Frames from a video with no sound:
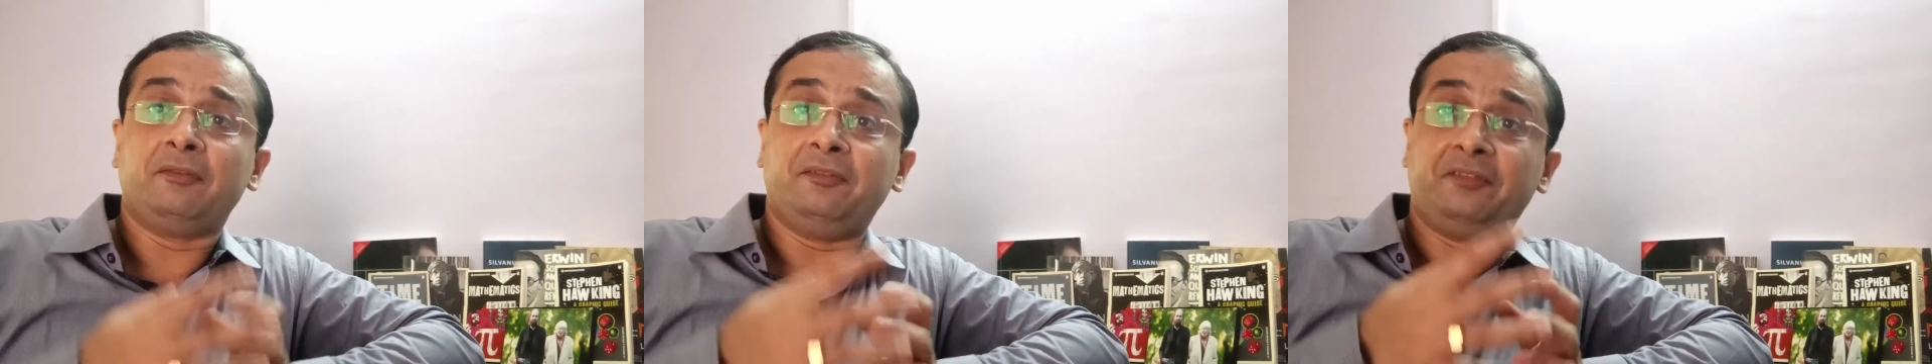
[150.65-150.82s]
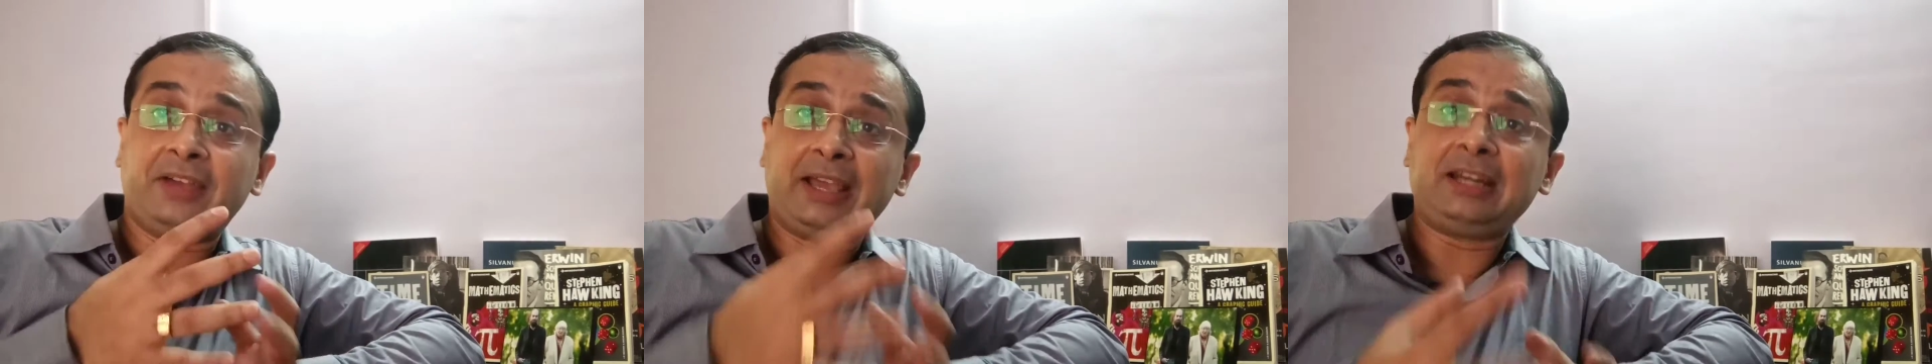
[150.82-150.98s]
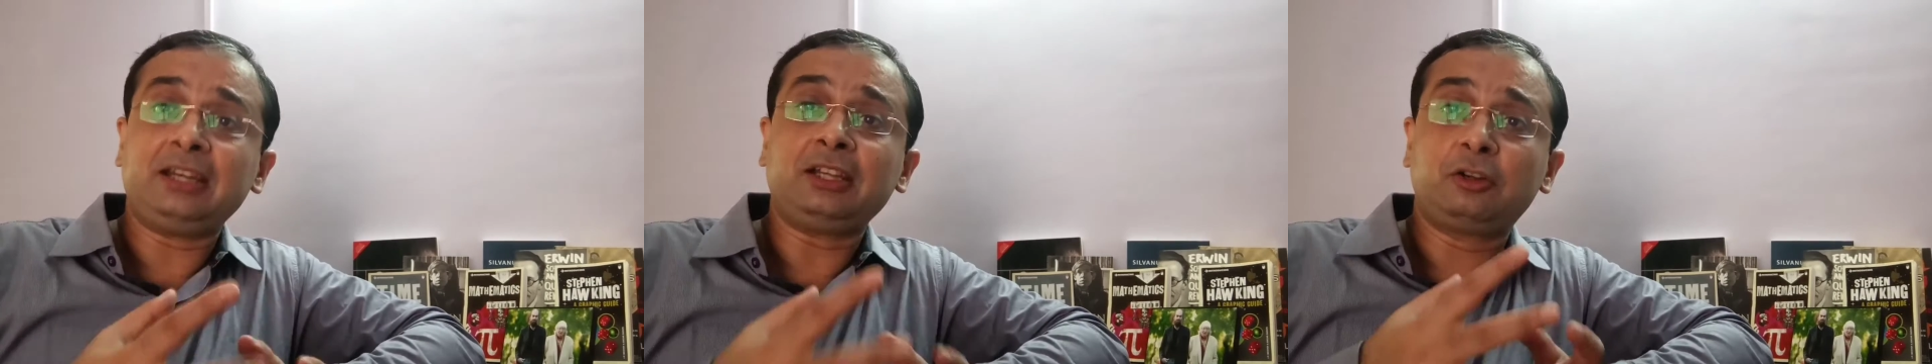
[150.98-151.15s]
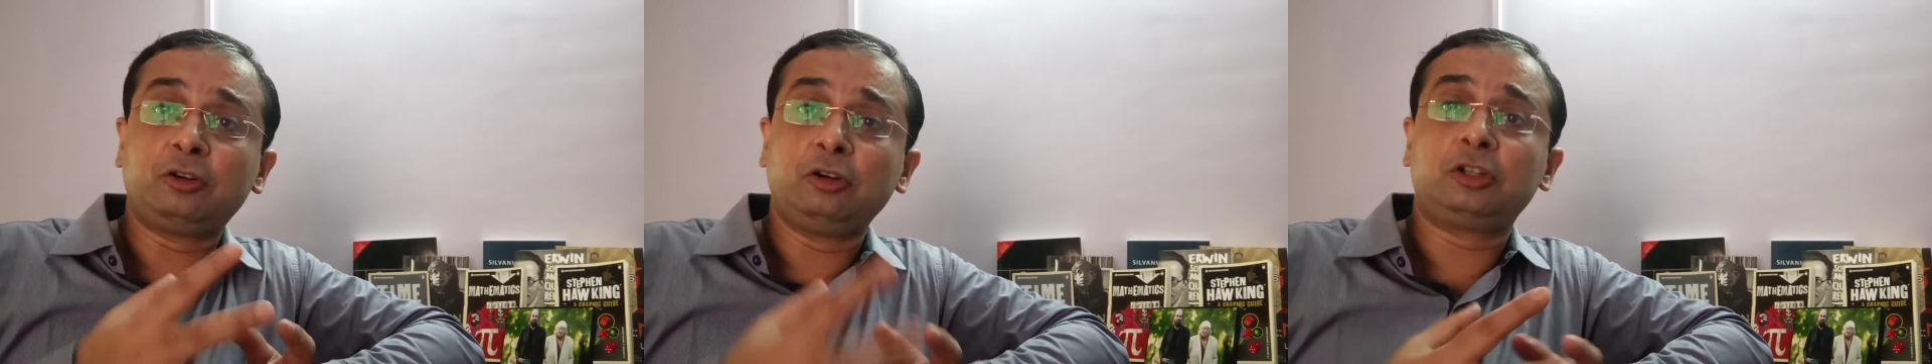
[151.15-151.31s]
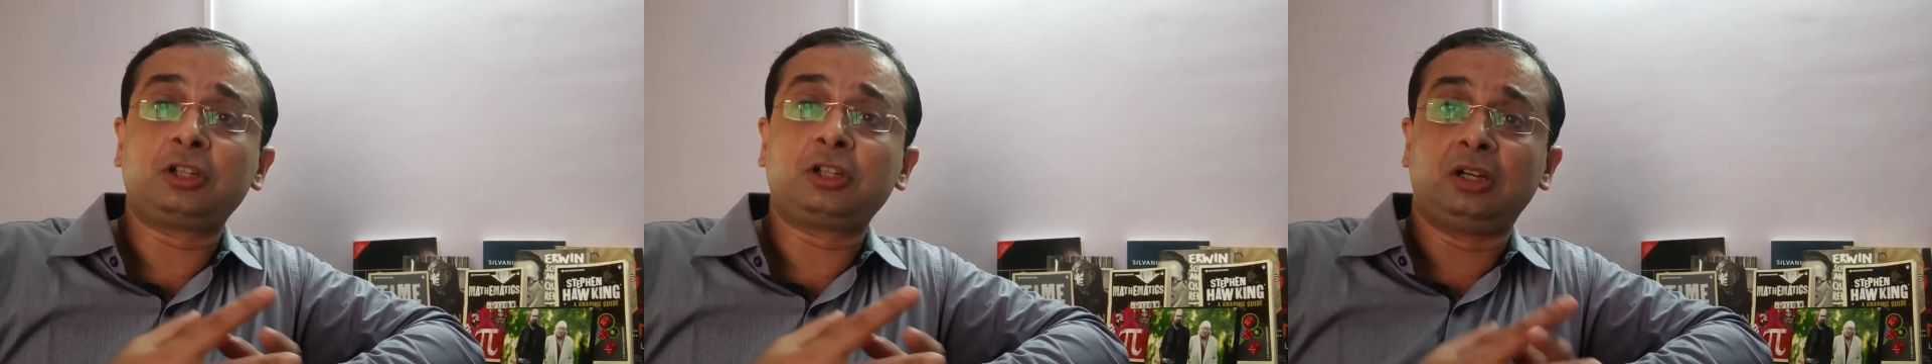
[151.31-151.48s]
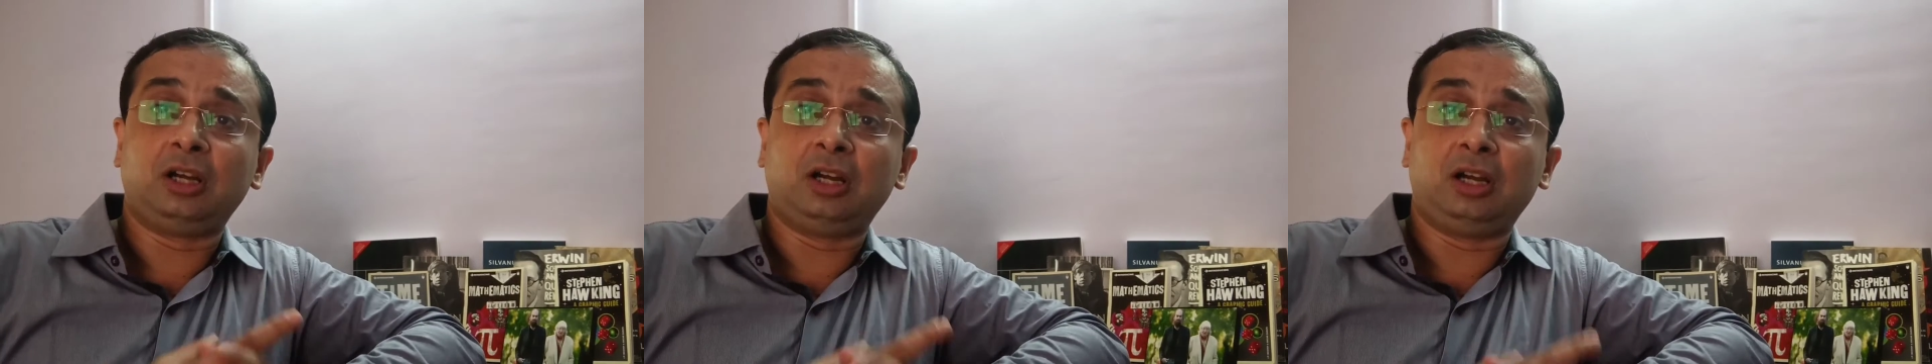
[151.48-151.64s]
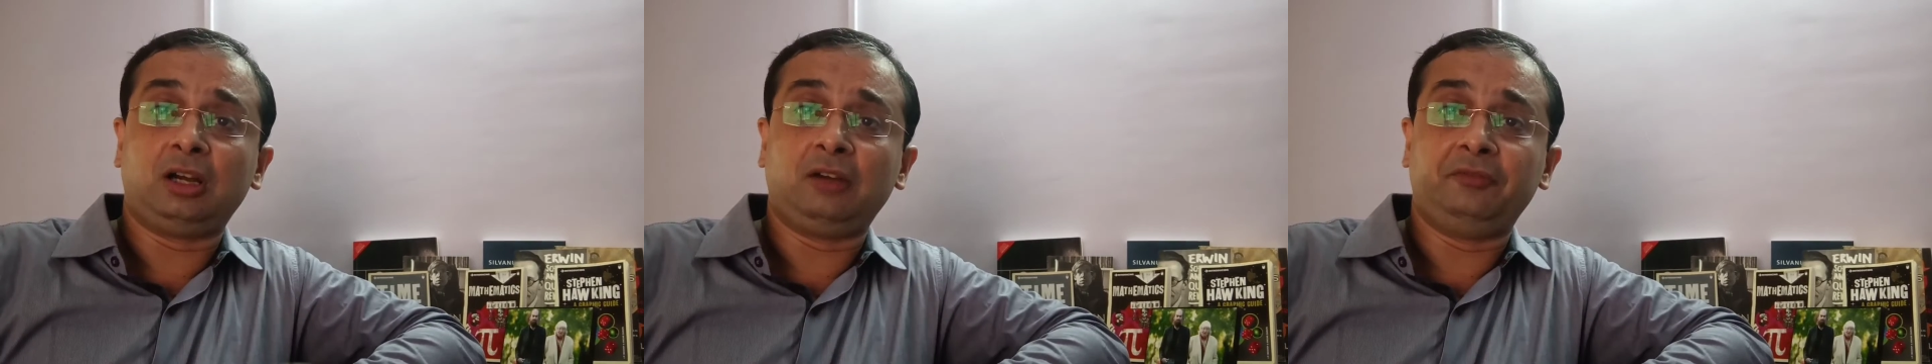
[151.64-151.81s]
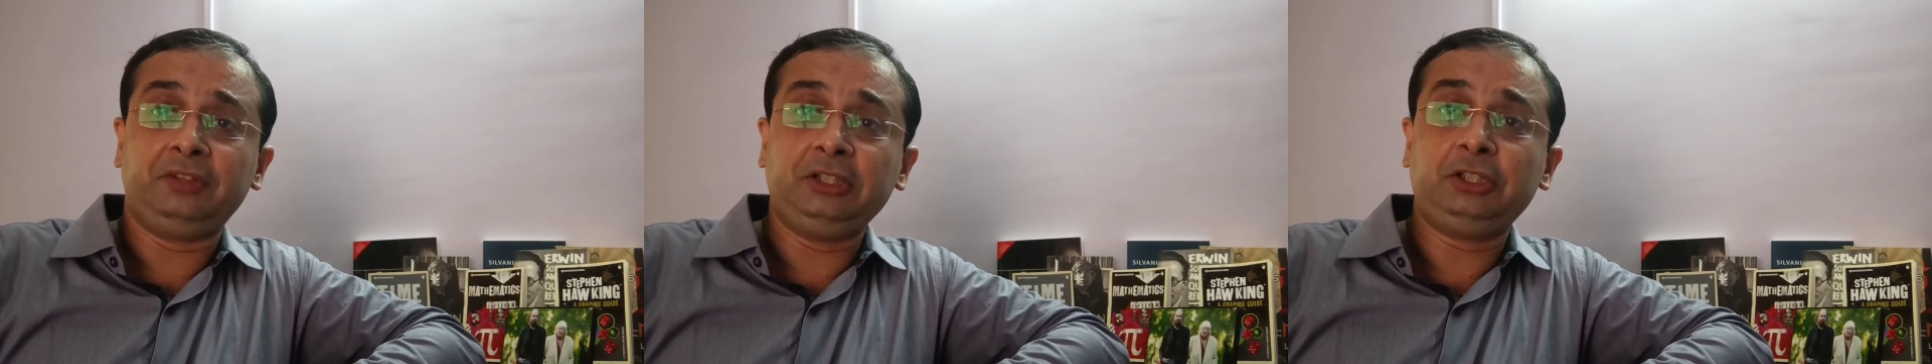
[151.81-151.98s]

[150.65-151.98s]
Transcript: very good uh,